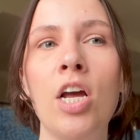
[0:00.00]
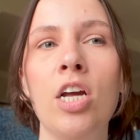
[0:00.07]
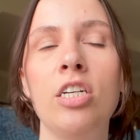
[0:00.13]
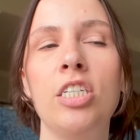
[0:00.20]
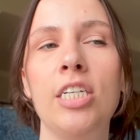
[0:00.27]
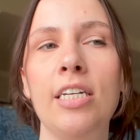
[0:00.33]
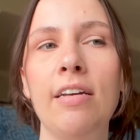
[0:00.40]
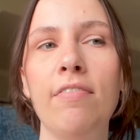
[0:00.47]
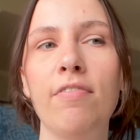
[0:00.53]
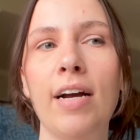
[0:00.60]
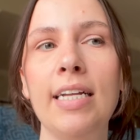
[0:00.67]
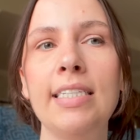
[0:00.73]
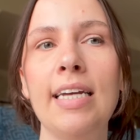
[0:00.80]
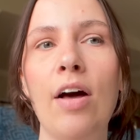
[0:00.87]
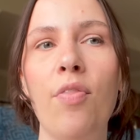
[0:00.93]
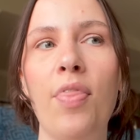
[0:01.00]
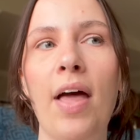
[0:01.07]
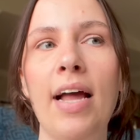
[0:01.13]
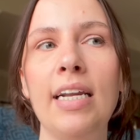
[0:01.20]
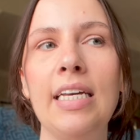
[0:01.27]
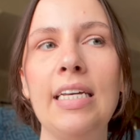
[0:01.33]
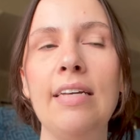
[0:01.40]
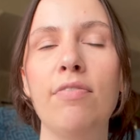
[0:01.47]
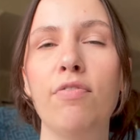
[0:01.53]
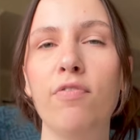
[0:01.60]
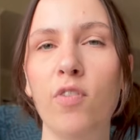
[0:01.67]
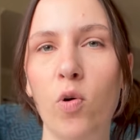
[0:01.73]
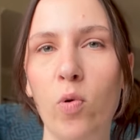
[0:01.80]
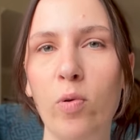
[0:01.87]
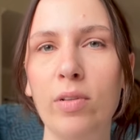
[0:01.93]
she finds out that he
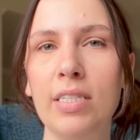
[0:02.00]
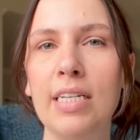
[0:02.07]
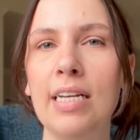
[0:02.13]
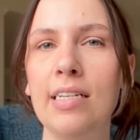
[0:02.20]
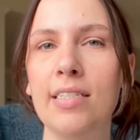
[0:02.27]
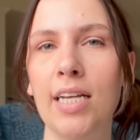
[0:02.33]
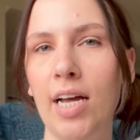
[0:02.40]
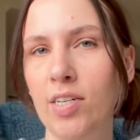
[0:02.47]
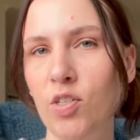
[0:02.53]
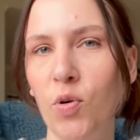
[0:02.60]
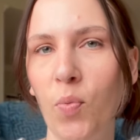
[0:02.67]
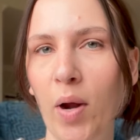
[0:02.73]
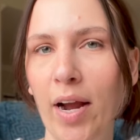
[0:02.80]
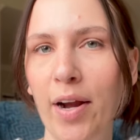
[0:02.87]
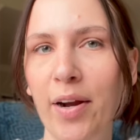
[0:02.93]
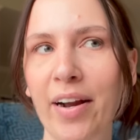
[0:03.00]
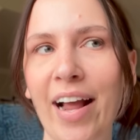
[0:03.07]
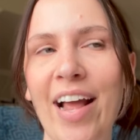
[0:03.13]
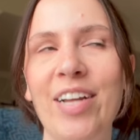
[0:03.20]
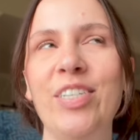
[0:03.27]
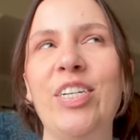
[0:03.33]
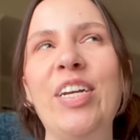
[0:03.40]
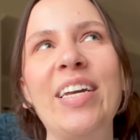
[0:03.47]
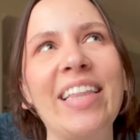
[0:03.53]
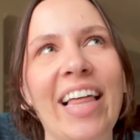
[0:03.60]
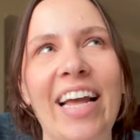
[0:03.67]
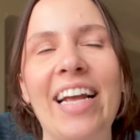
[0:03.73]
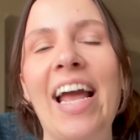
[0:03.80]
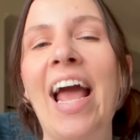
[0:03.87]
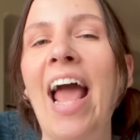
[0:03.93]
folds his underwear and she
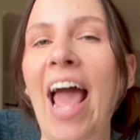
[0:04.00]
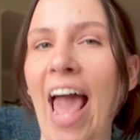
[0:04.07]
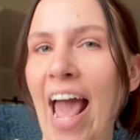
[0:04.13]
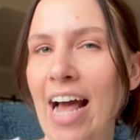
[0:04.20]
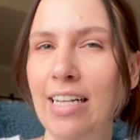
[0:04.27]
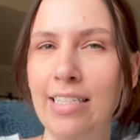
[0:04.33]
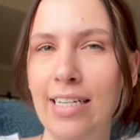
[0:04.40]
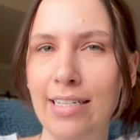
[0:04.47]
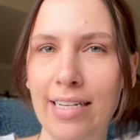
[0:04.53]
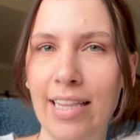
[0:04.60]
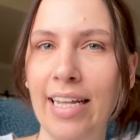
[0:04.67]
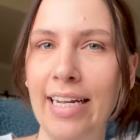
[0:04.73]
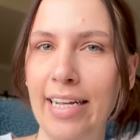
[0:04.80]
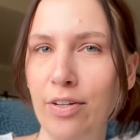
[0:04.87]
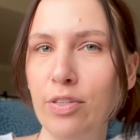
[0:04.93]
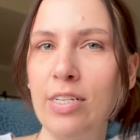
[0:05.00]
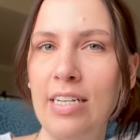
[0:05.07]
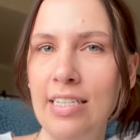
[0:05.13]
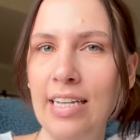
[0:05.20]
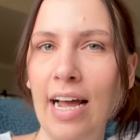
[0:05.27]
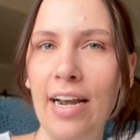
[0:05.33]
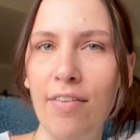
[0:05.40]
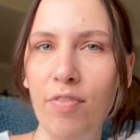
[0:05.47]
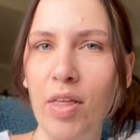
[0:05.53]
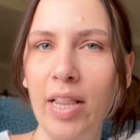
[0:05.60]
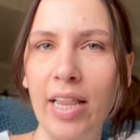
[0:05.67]
like adds it to the guilty side of the